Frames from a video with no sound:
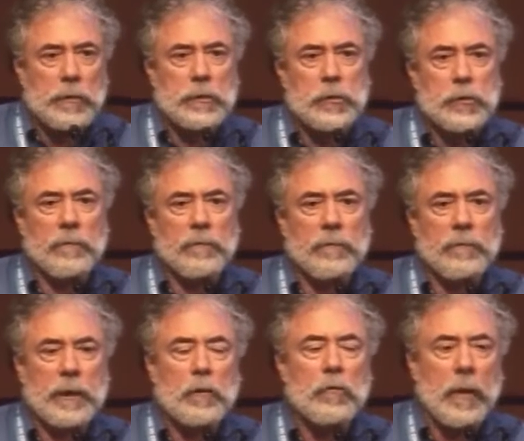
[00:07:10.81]
this sort of
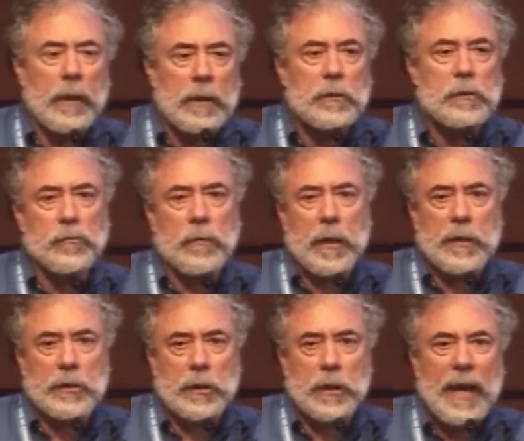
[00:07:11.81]
integrated
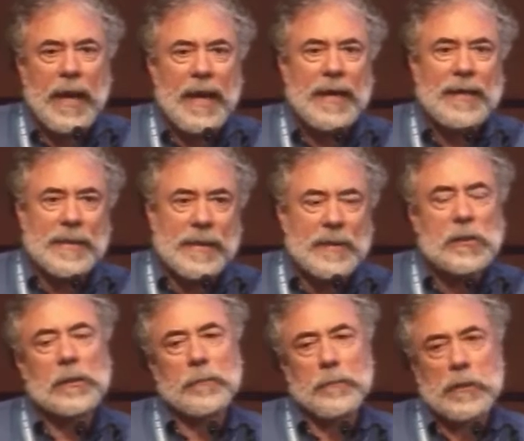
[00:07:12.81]
strategy, has
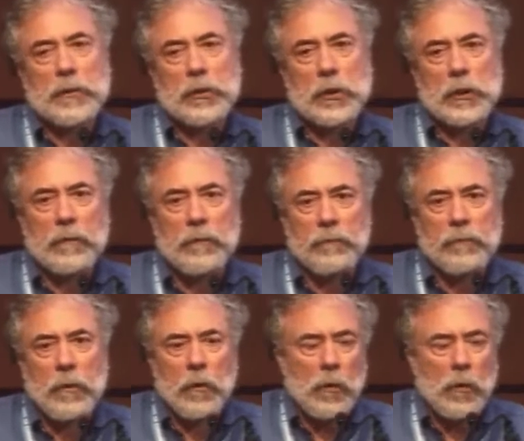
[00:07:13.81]
actually been achieved.